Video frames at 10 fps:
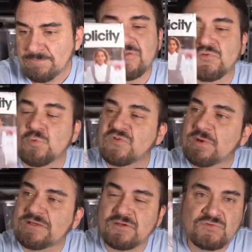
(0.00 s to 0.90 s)
Now, this
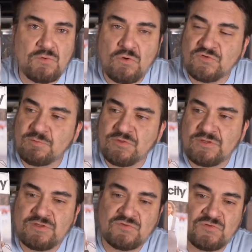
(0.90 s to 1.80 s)
one's by Dennis
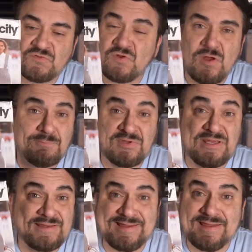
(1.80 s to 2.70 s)
Goldsmith, and this is
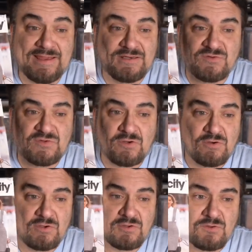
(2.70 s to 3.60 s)
peak 80s
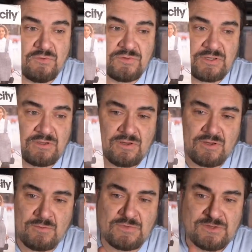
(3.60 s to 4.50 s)
era clothing.